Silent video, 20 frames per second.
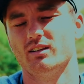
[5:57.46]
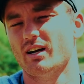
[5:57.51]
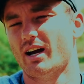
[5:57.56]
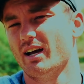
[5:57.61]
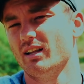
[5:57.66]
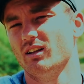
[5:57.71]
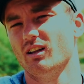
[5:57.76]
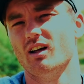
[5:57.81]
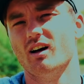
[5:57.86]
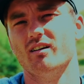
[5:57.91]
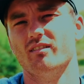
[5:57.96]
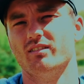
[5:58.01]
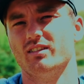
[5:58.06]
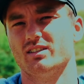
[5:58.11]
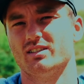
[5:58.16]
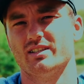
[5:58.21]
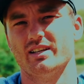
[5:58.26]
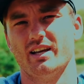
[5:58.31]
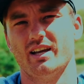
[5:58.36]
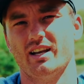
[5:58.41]
I love to
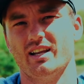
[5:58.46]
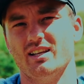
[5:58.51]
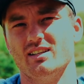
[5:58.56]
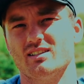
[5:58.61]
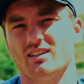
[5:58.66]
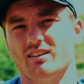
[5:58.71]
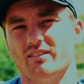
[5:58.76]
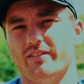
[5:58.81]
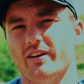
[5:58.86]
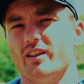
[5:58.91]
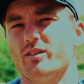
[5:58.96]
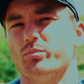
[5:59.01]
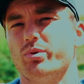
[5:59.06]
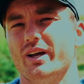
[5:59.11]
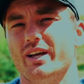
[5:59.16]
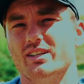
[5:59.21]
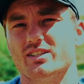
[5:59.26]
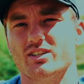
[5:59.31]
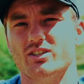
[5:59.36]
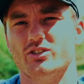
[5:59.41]
see it. He's in 5th
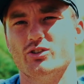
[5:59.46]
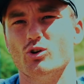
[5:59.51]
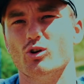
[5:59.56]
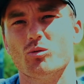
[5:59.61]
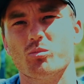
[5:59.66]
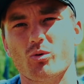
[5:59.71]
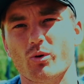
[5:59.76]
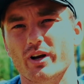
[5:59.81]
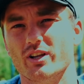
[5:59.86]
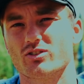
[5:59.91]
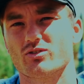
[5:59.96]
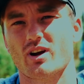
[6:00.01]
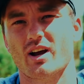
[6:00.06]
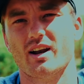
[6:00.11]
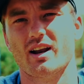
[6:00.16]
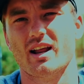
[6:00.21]
place in tour points right